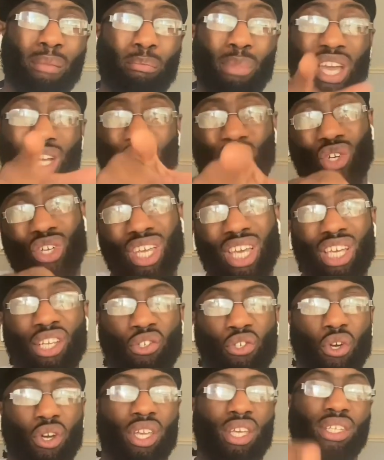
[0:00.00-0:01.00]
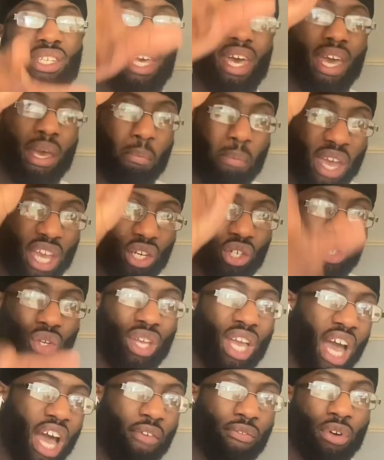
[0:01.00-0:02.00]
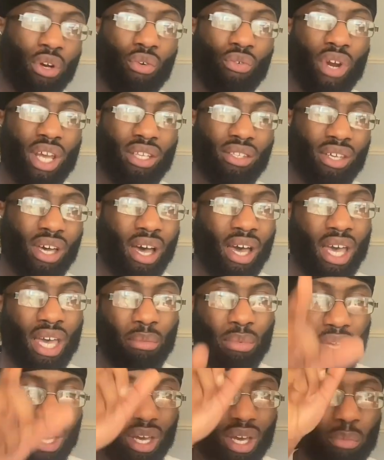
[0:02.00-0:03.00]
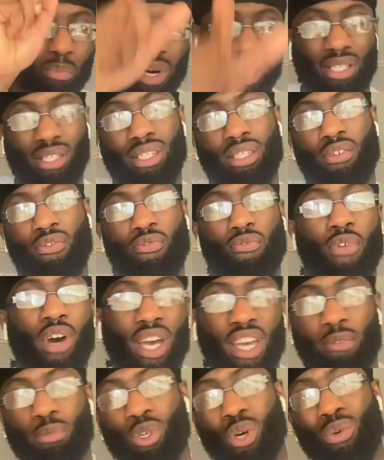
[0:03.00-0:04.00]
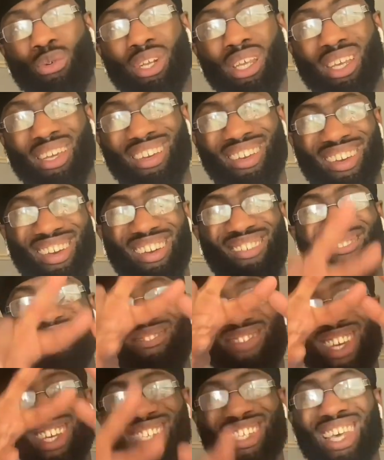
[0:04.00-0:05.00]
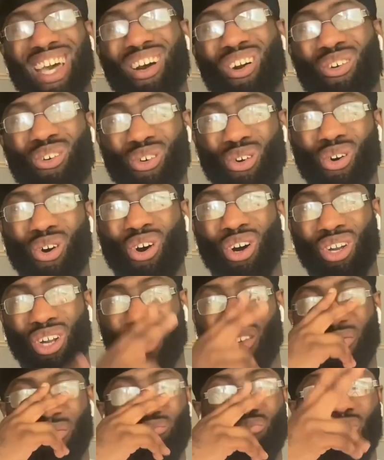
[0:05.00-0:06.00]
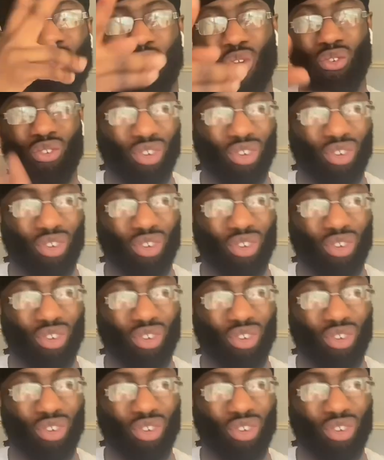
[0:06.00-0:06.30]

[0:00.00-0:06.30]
Make sure you enjoy your day. Make sure you have a great time. Positive vibes only. Peace out. All love.